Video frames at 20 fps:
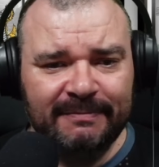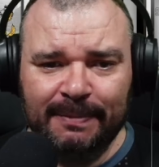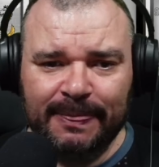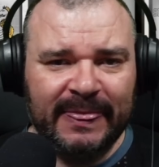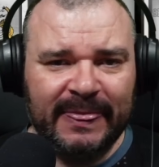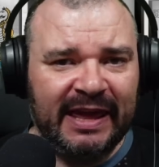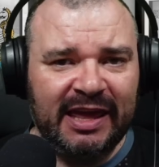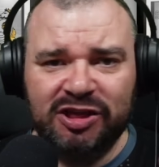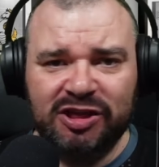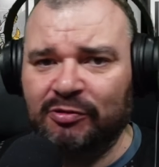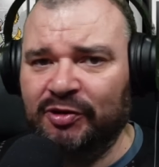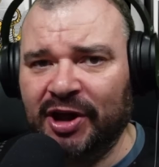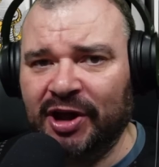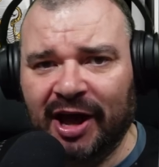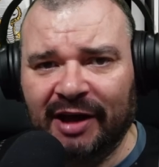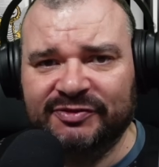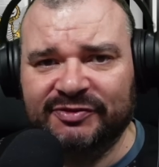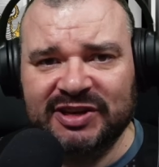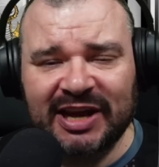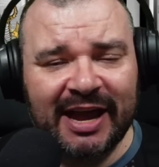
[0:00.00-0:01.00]
either at
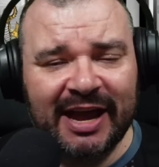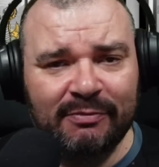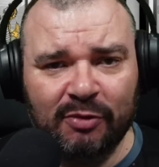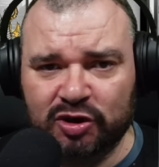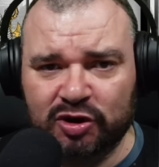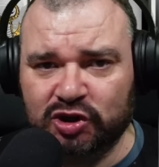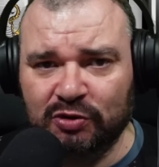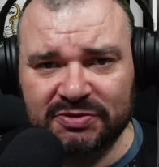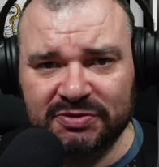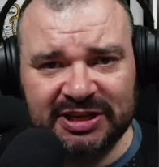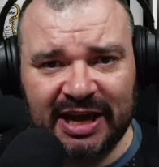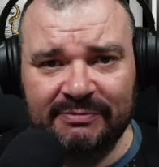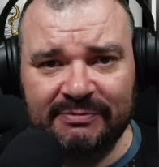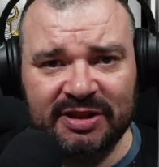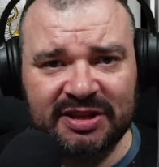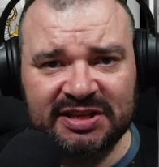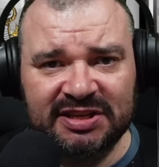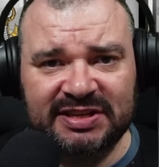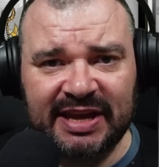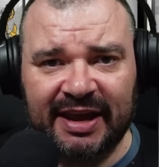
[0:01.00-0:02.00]
half-time or sometime in
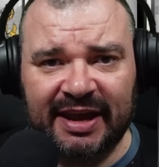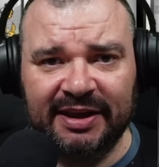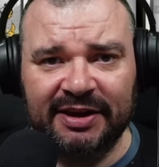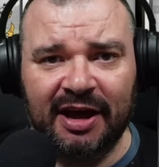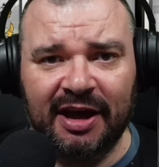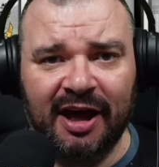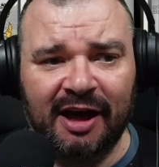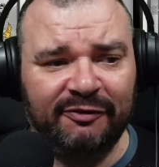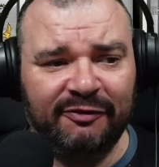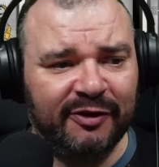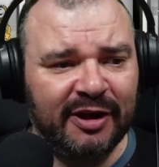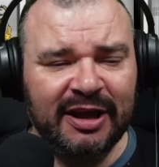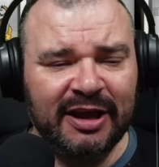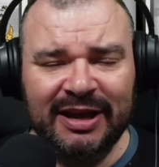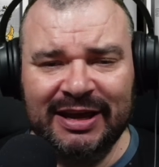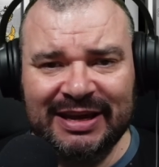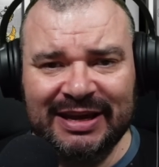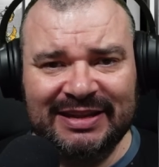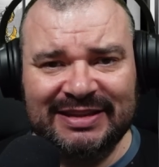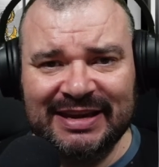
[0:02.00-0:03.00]
the second half.
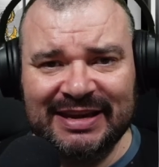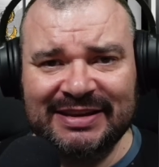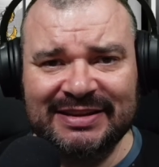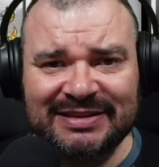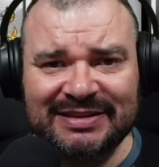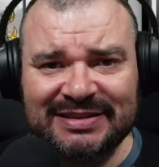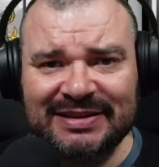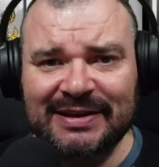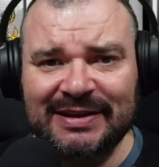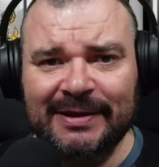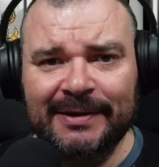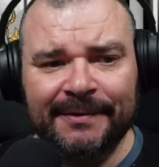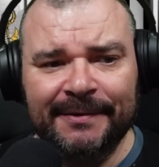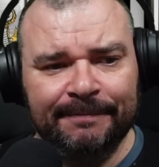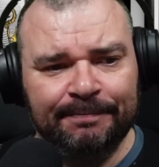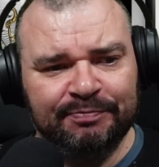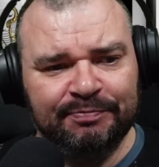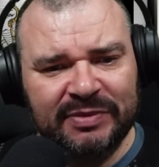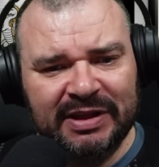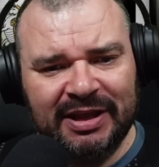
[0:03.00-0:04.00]
He didn't.
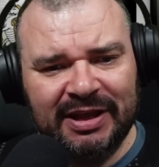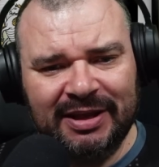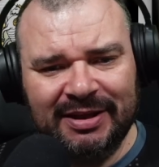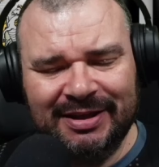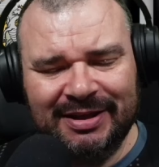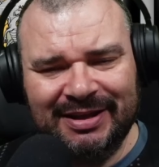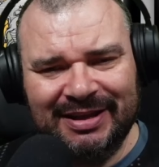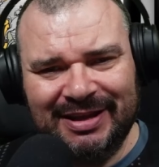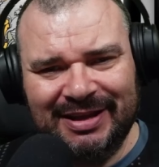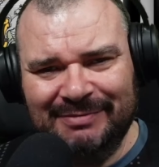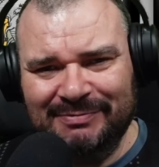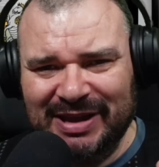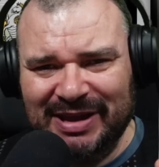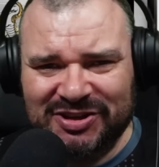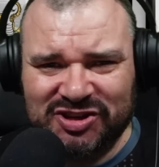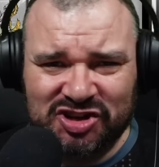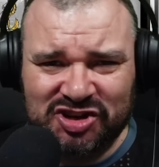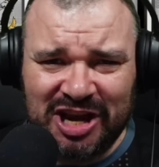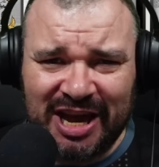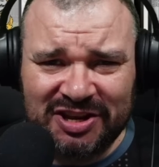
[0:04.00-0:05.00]
He made
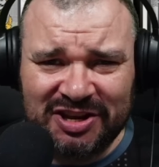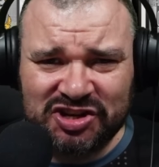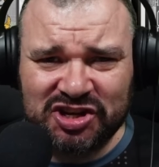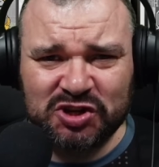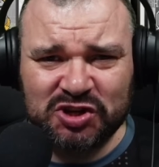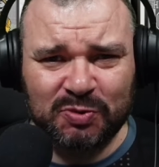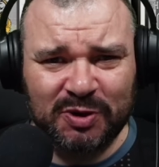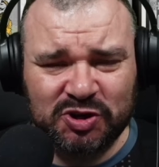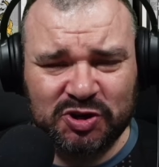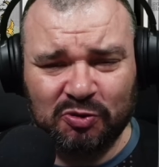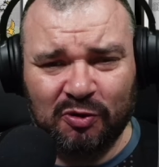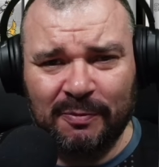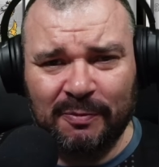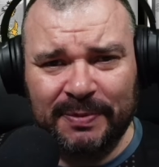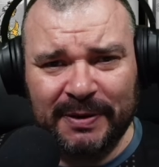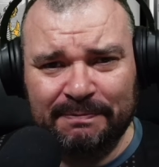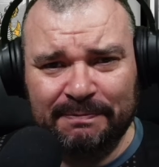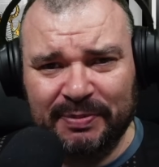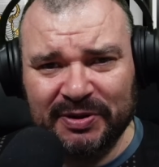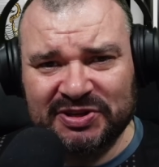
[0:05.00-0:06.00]
changes which were a
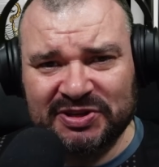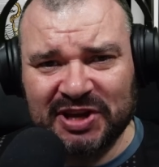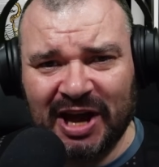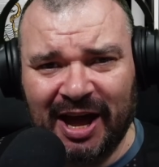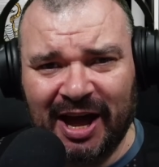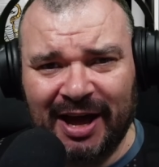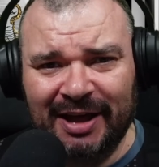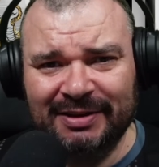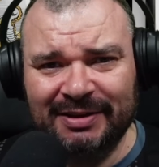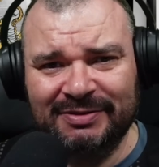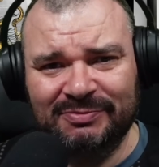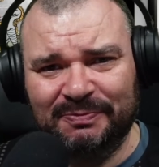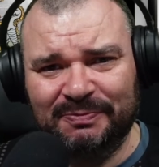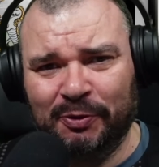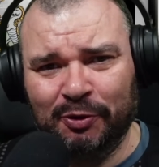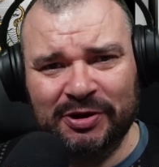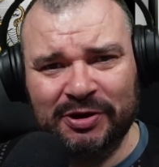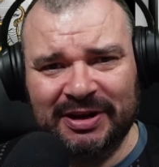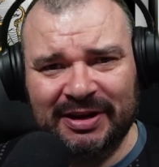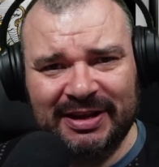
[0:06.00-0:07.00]
bit bizarre,
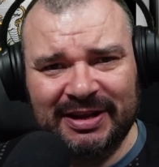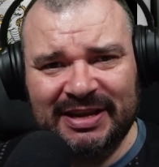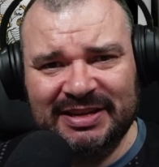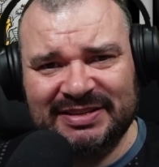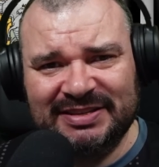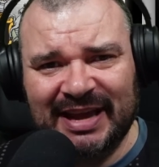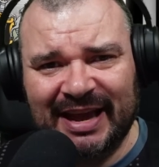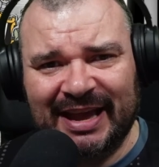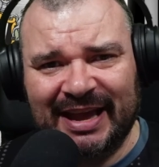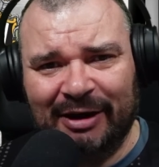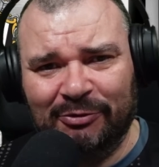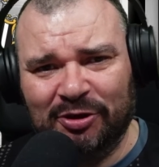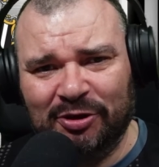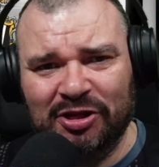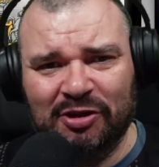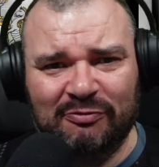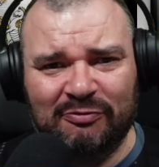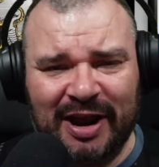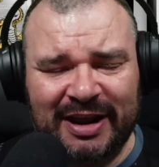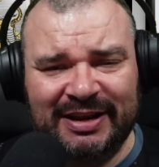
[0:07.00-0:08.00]
putting Isak out on the
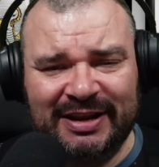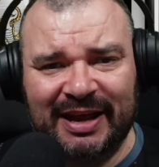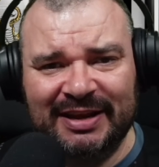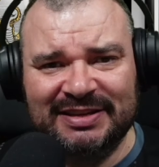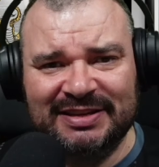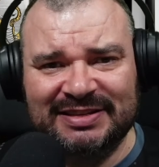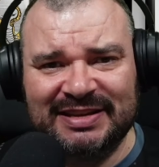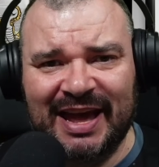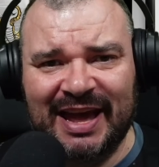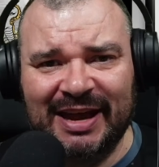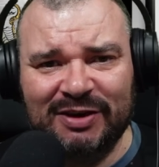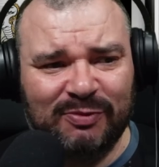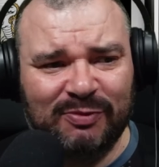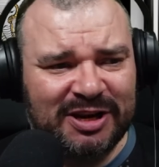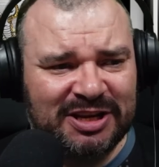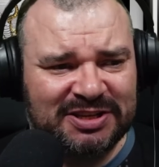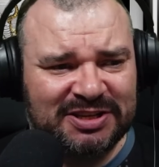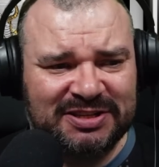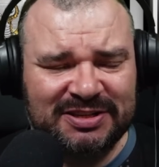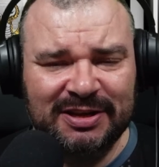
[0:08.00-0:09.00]
right-hand side when
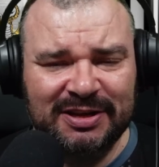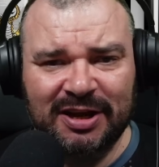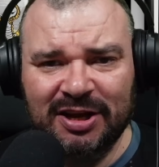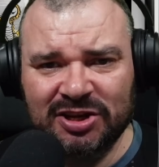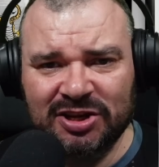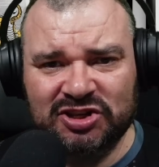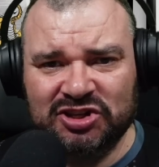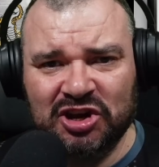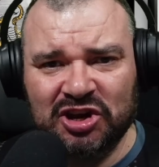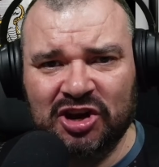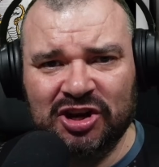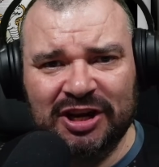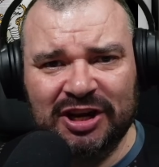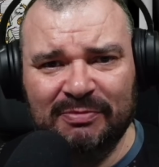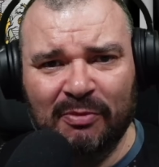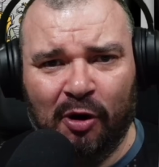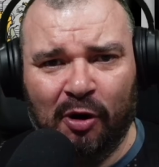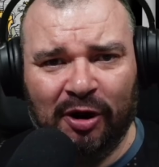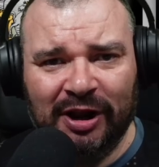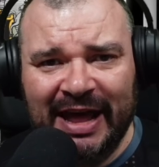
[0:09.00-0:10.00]
he's certainly
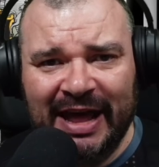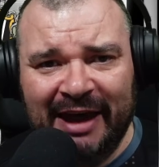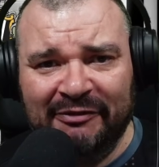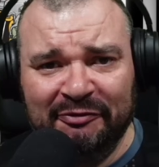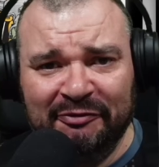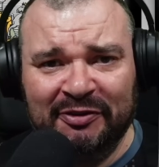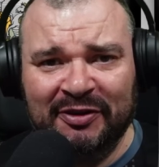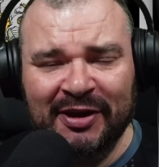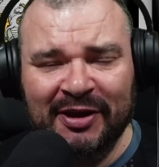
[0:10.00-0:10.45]
more left,